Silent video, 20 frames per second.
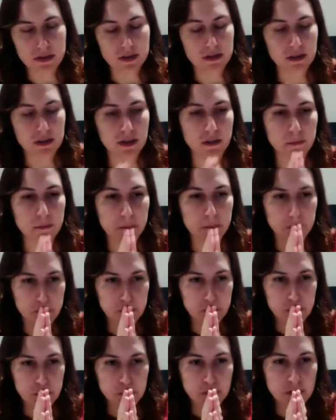So
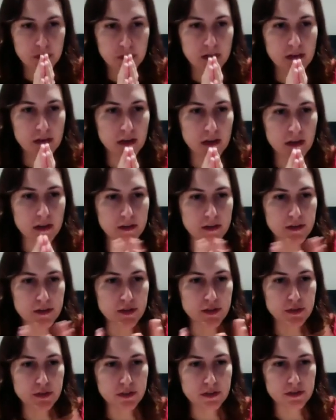
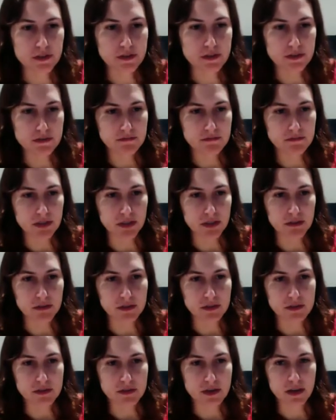it is,
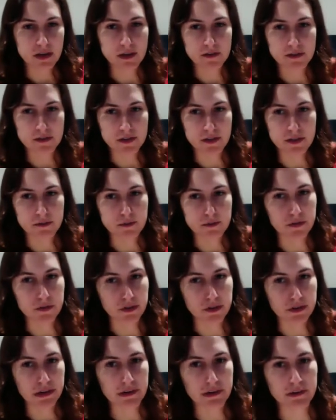there's kind of stuff moving
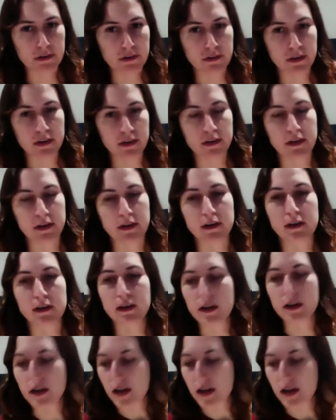around there.